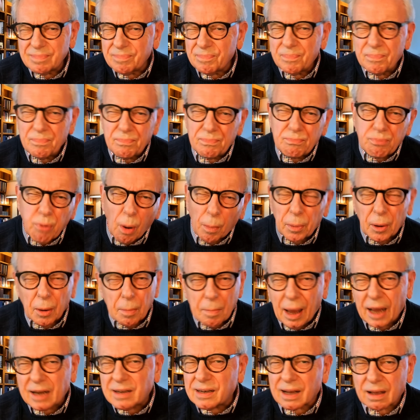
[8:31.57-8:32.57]

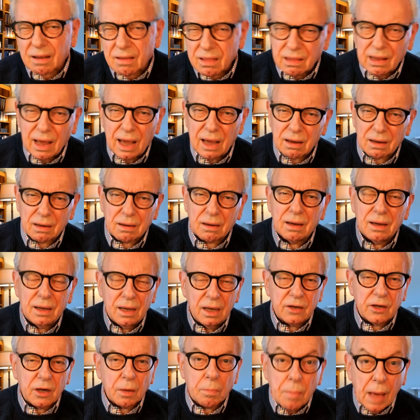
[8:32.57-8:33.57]
problematic thing
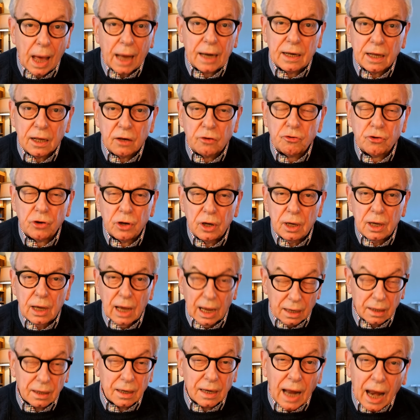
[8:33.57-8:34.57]
to manage
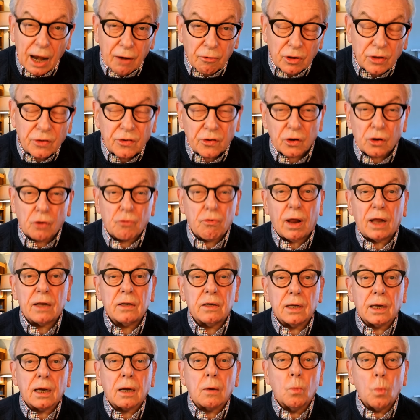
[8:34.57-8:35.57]
in an
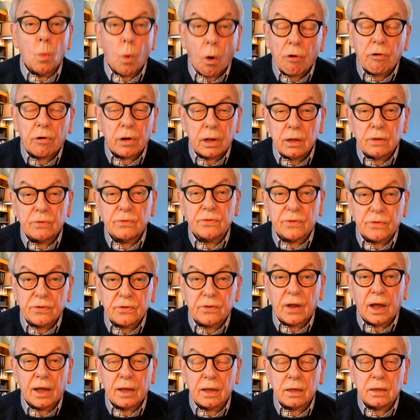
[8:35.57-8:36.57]
aristocratic warrior
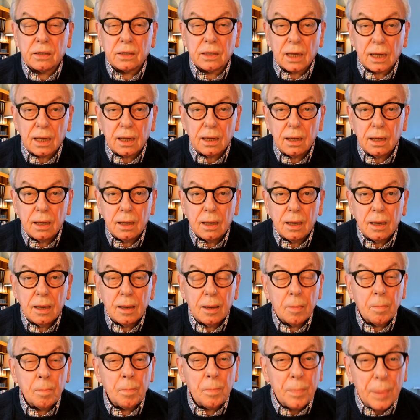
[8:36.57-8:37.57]
society,
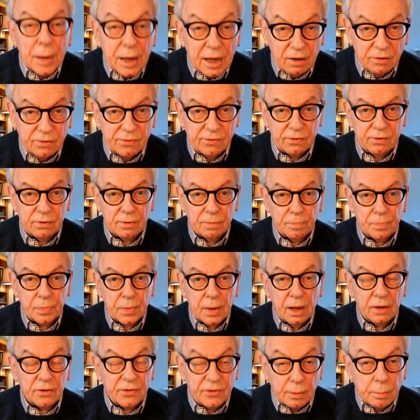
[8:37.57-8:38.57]
peace.
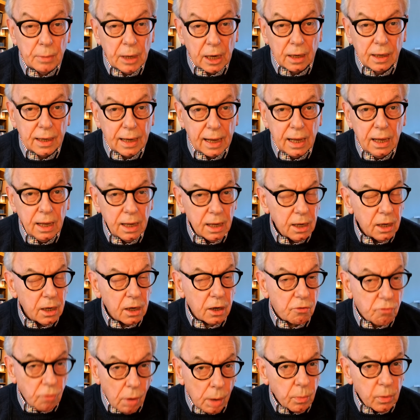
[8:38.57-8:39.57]
Similarly,
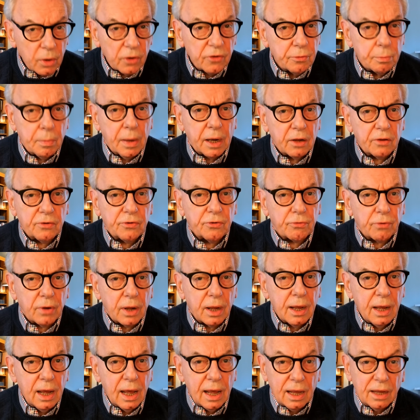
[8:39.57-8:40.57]
Cromwell's ministry
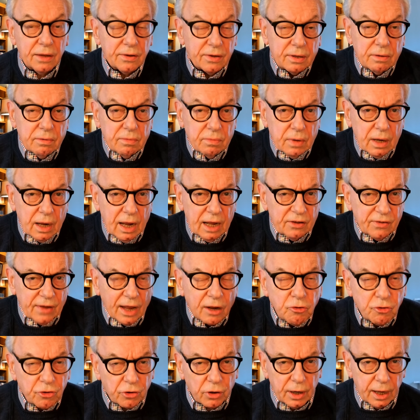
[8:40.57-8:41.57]
is
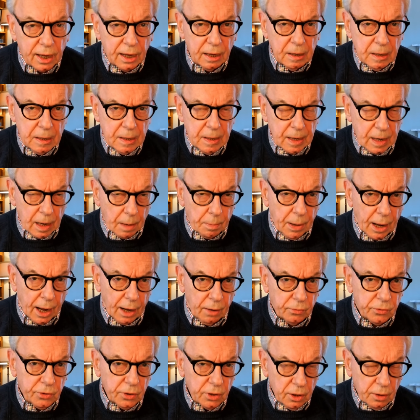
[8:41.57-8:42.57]
essentially
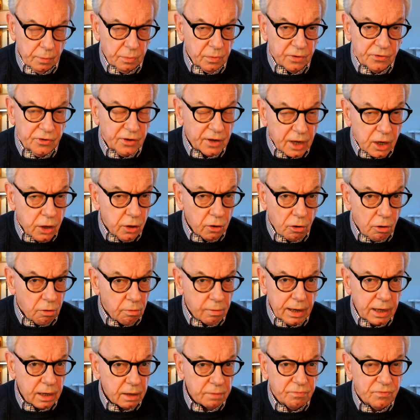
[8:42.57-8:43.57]
about the
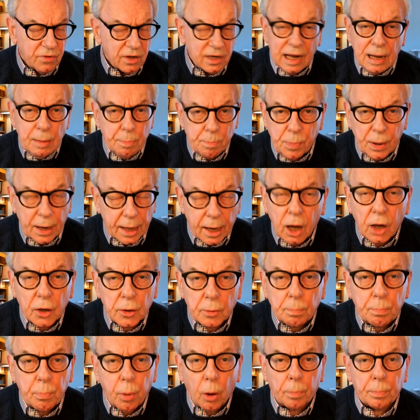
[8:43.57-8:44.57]
securing of deeply
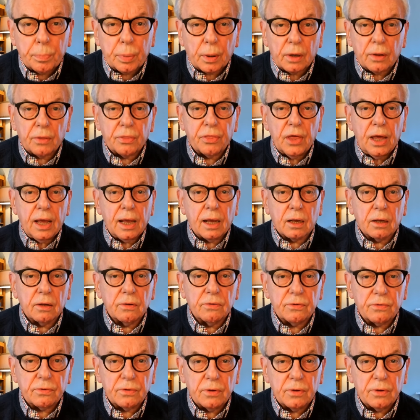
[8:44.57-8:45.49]
unpopular things.